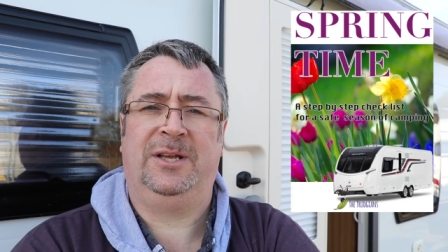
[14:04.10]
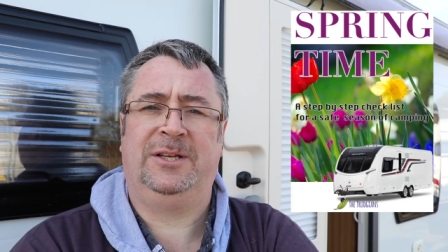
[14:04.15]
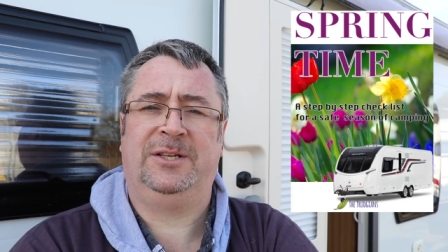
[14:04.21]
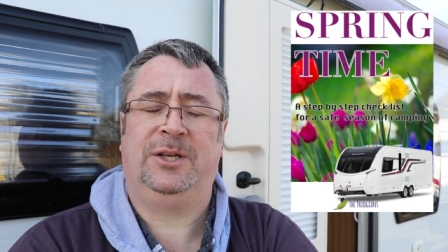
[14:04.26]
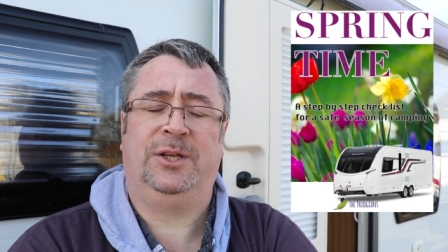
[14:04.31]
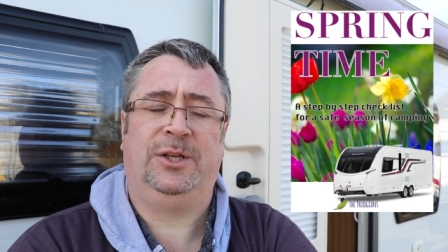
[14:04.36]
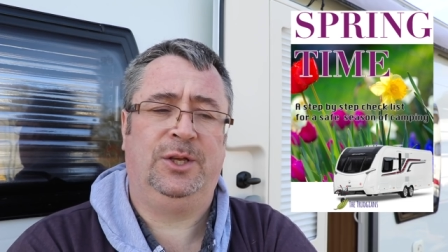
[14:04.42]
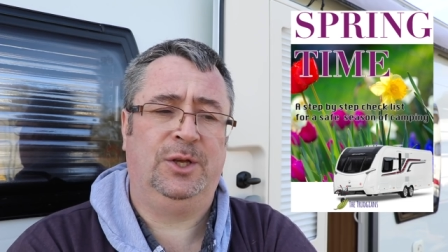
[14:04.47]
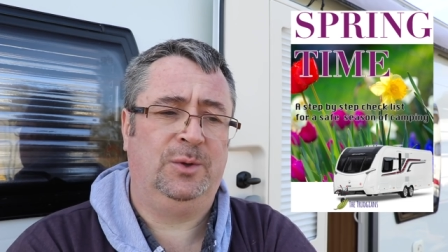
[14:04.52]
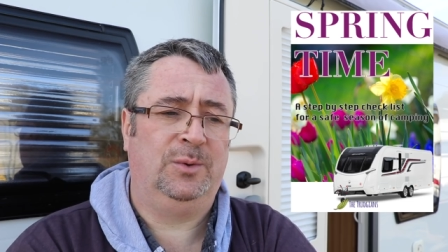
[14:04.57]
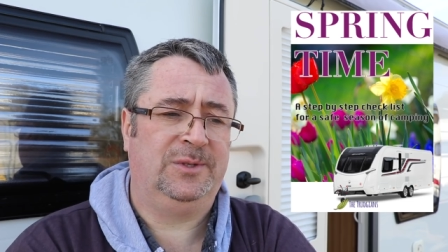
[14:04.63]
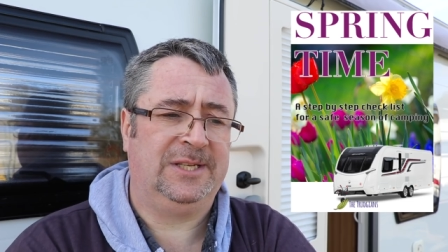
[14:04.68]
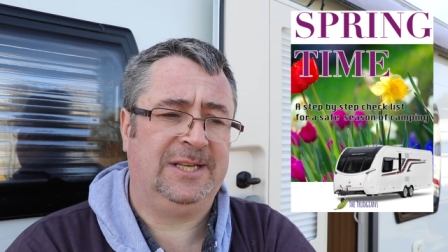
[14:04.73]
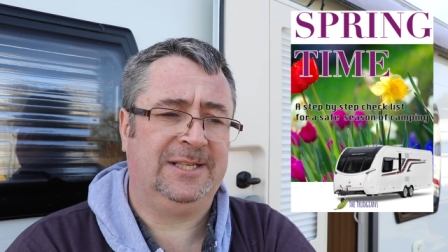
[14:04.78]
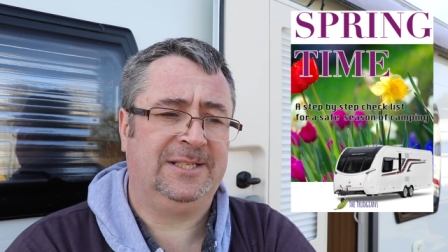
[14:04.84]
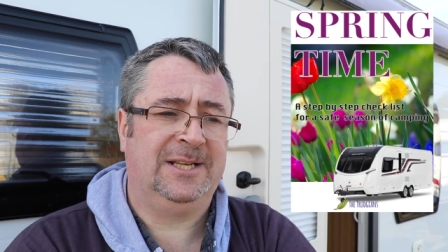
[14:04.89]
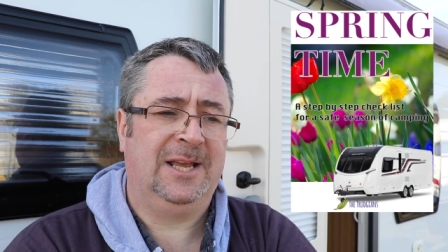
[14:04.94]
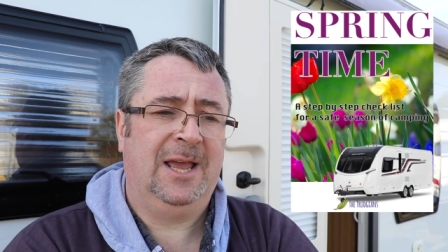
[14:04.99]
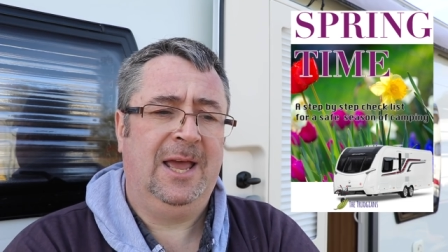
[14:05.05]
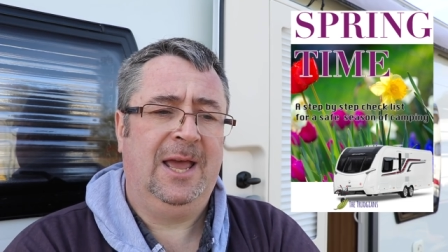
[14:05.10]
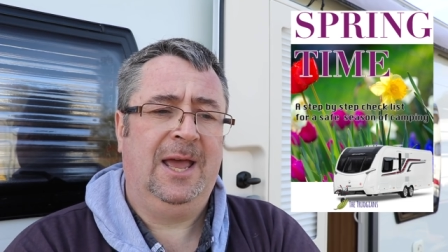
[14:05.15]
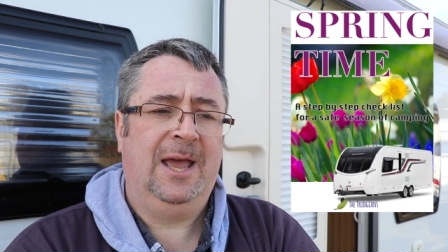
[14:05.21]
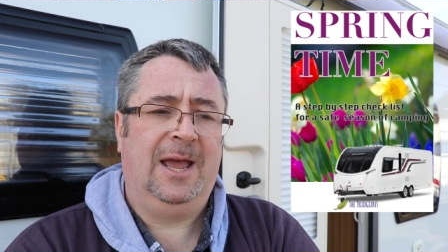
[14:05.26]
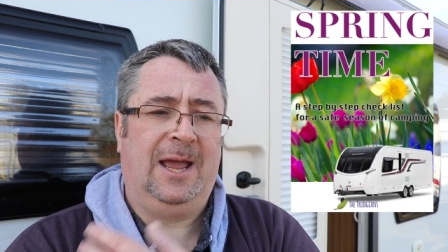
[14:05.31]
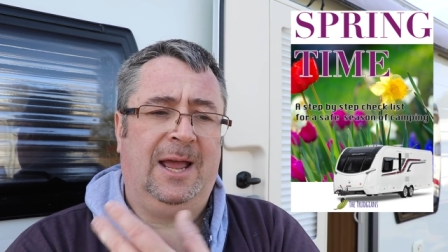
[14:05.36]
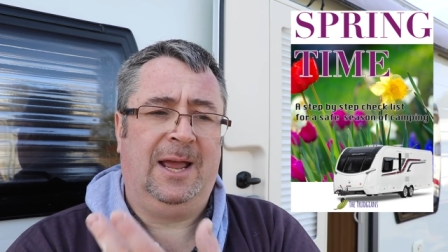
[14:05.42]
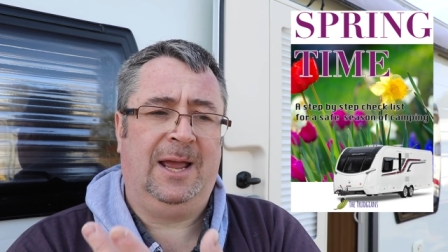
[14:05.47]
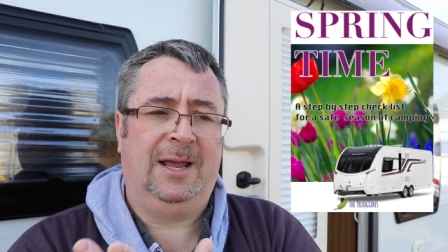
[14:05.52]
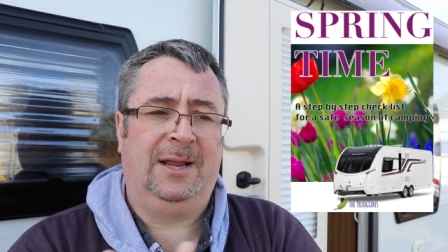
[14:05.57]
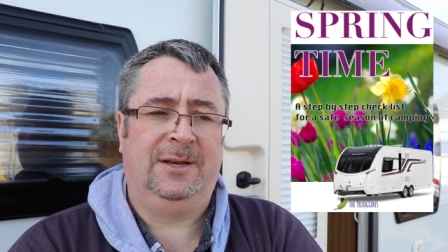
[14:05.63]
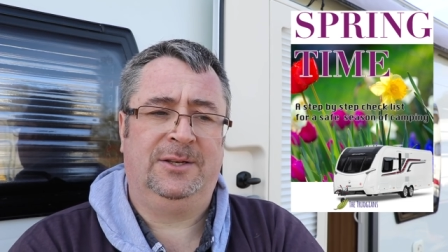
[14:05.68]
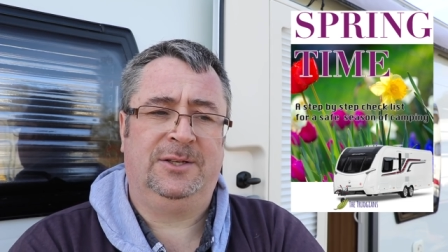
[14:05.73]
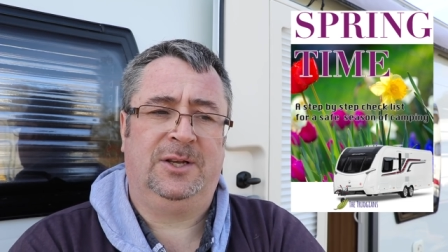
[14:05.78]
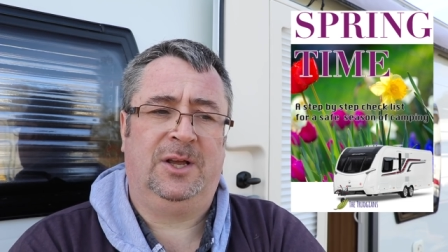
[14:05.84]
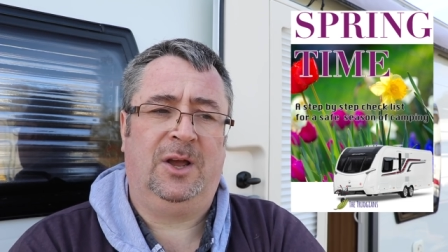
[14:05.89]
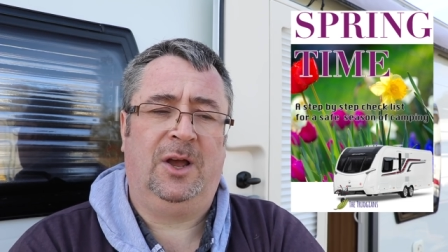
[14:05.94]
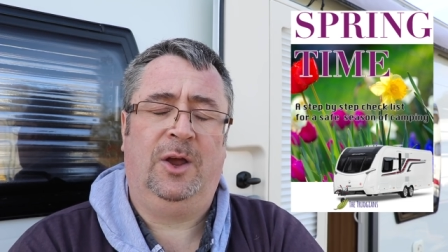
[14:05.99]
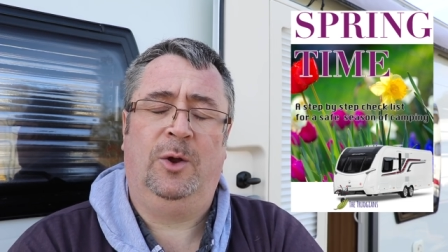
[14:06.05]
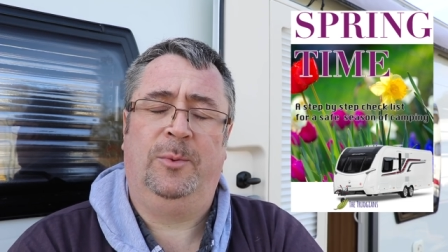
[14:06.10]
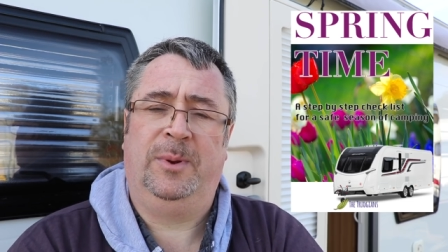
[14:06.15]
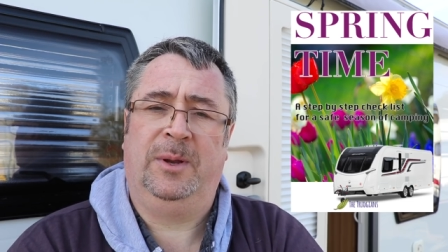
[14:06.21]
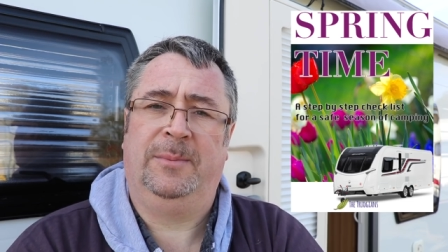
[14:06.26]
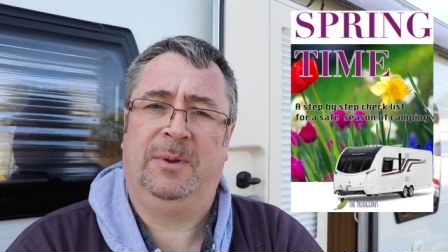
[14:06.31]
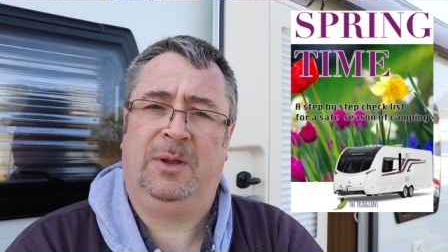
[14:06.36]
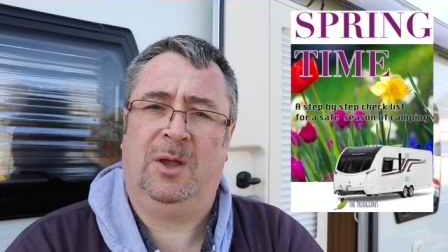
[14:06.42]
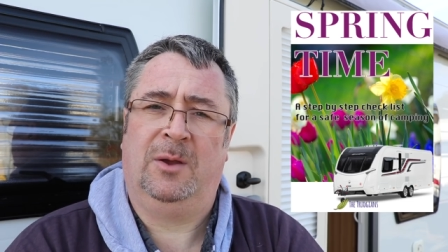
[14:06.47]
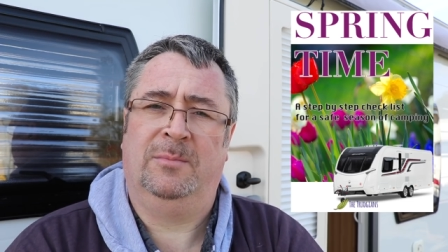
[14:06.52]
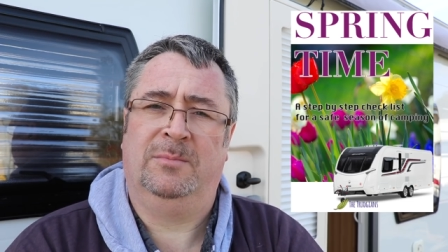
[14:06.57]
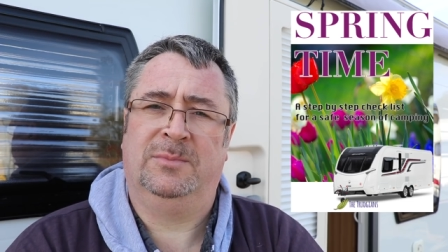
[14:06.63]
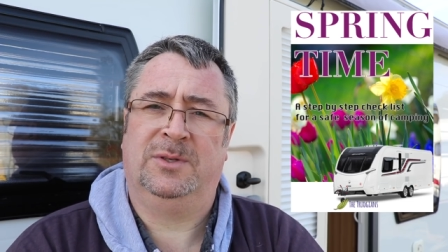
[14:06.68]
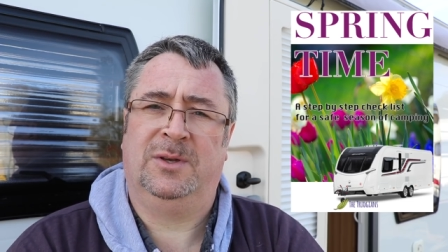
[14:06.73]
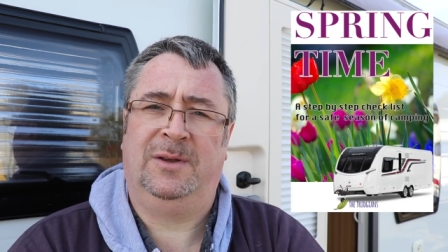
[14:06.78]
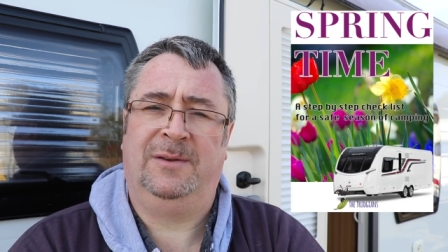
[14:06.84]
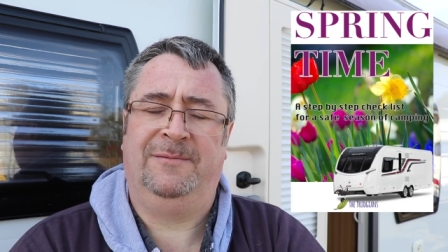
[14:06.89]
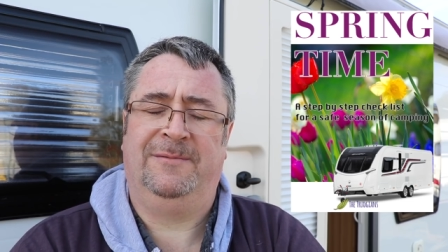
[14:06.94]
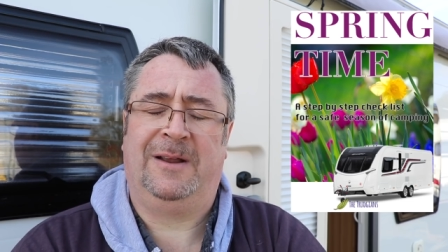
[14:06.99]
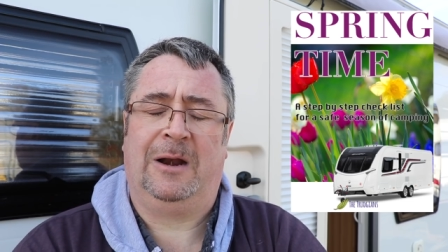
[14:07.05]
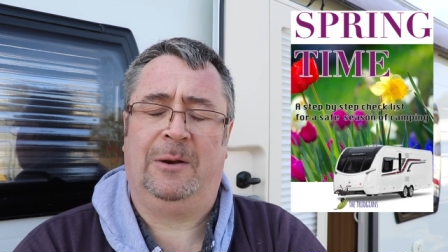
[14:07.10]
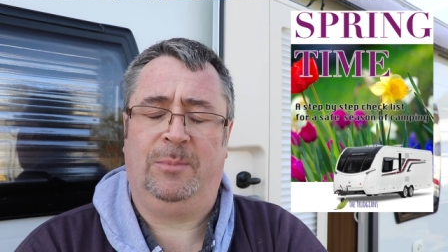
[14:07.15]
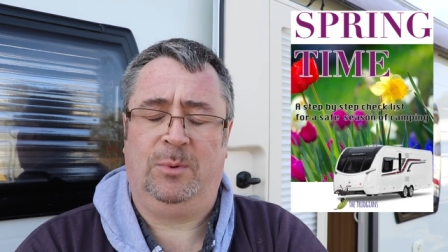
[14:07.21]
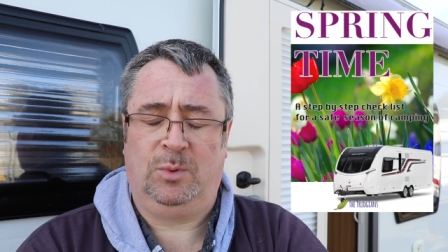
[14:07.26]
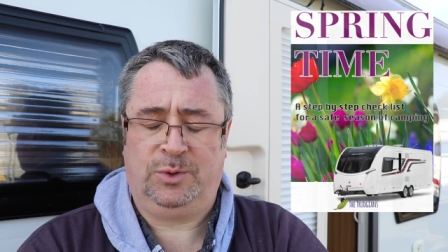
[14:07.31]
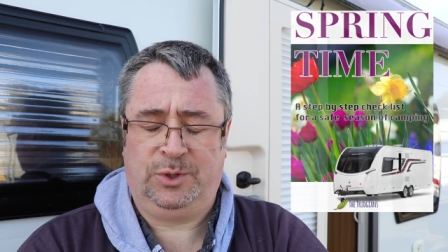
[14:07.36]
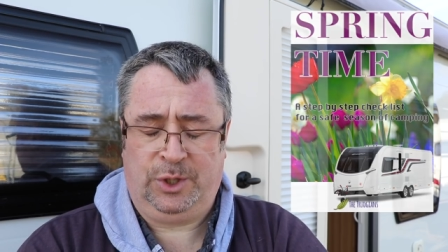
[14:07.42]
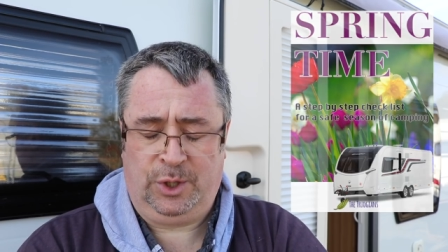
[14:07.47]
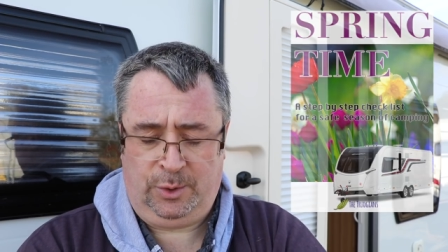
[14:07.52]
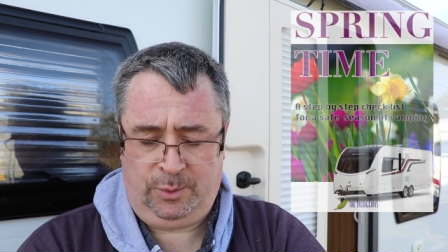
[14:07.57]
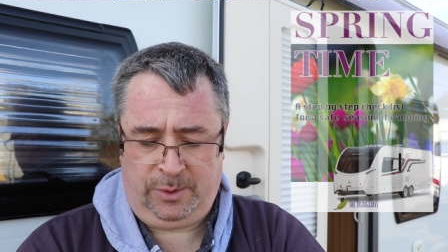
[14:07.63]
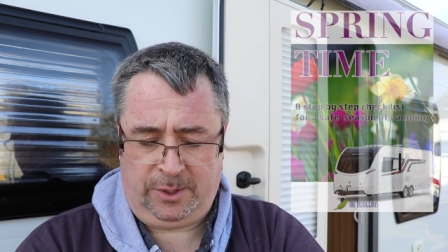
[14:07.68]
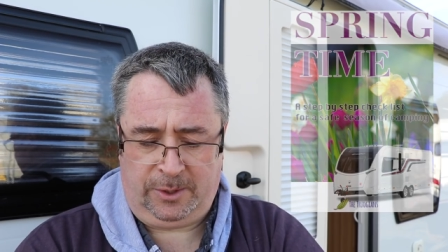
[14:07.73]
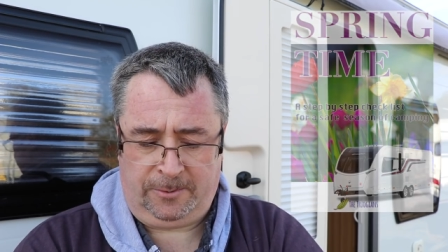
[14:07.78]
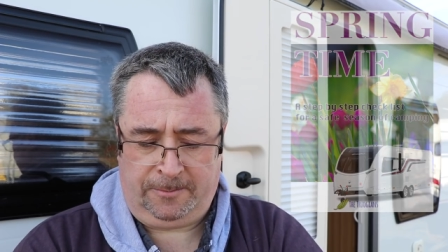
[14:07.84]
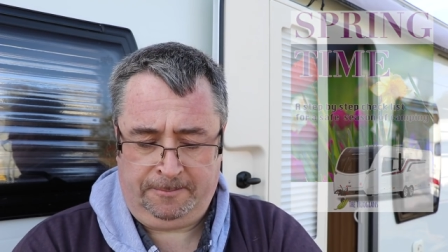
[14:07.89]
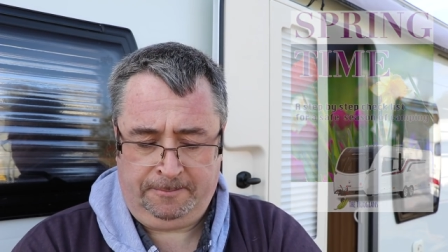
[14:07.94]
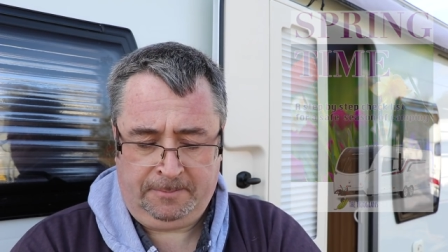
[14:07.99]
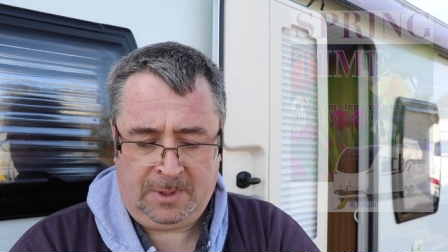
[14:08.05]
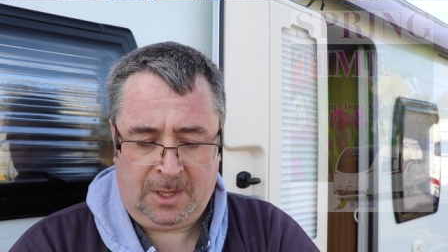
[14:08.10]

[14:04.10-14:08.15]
it, use it, and I hope it becomes invaluable to you.